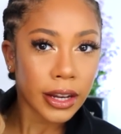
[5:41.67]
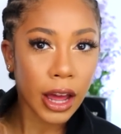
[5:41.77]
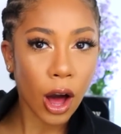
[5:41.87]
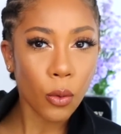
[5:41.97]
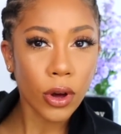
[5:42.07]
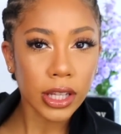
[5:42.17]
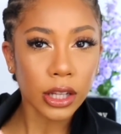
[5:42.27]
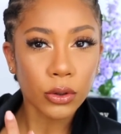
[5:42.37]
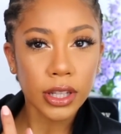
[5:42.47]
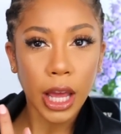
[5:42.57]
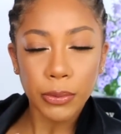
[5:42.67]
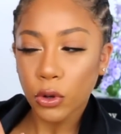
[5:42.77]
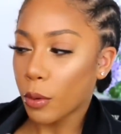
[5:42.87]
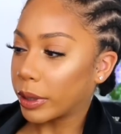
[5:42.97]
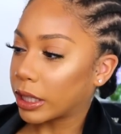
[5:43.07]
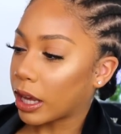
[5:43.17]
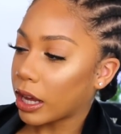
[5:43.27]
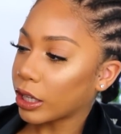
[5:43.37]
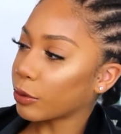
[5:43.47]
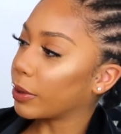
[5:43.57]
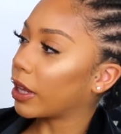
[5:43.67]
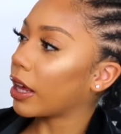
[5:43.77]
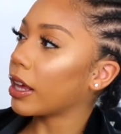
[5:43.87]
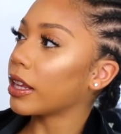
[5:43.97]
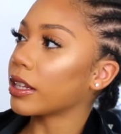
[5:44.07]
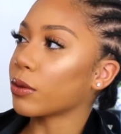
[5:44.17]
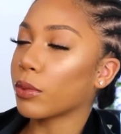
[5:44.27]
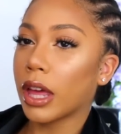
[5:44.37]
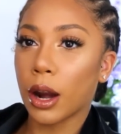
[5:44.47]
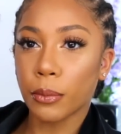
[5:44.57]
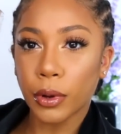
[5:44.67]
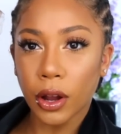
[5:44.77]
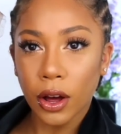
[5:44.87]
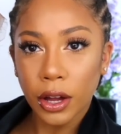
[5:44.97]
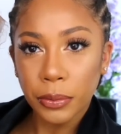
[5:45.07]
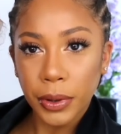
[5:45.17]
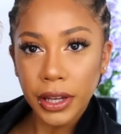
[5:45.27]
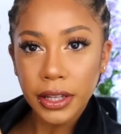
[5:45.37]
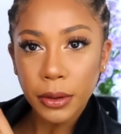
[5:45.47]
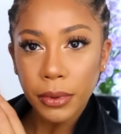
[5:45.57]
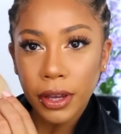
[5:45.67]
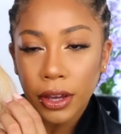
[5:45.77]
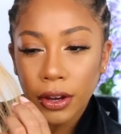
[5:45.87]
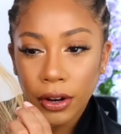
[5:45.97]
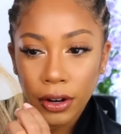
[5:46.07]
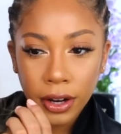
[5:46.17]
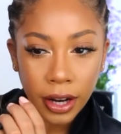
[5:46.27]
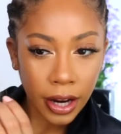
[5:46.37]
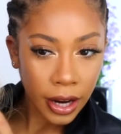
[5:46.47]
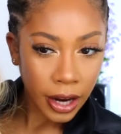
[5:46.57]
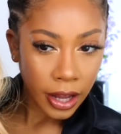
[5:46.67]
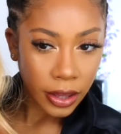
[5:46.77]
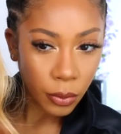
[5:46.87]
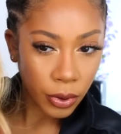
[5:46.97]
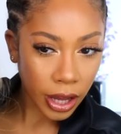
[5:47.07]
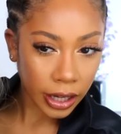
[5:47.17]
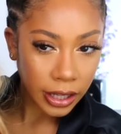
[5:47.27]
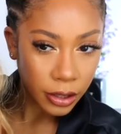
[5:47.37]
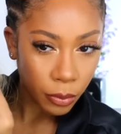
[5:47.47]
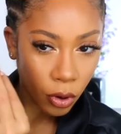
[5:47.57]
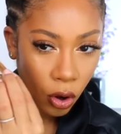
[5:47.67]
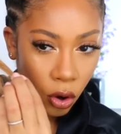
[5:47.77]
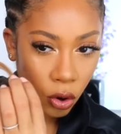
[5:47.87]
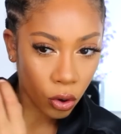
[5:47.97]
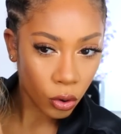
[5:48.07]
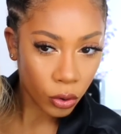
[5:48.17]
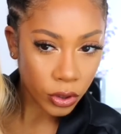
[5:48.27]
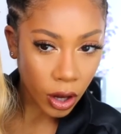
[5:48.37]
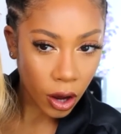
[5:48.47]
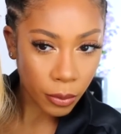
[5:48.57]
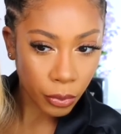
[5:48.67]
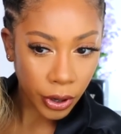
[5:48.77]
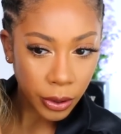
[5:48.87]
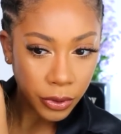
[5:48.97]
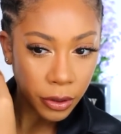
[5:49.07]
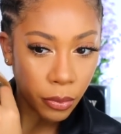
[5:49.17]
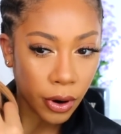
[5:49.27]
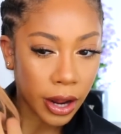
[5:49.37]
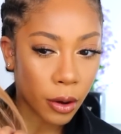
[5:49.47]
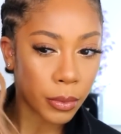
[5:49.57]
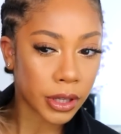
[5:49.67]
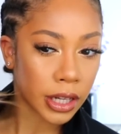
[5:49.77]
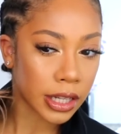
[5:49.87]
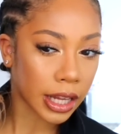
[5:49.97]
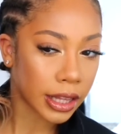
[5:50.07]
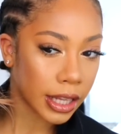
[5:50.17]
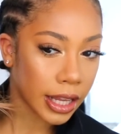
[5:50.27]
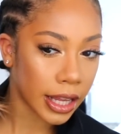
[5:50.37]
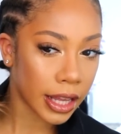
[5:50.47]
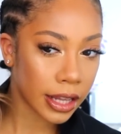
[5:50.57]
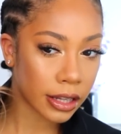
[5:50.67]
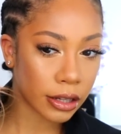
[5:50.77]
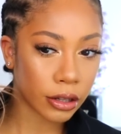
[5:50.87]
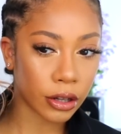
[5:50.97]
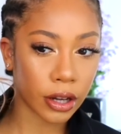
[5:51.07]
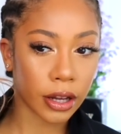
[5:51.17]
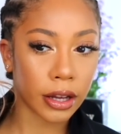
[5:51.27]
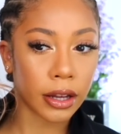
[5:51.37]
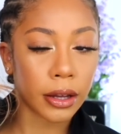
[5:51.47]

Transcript: Now, I was a little skeptical about the color because we got a blonde piece up here. Then we got like some gold ombre with the brown, but then it's like the ends look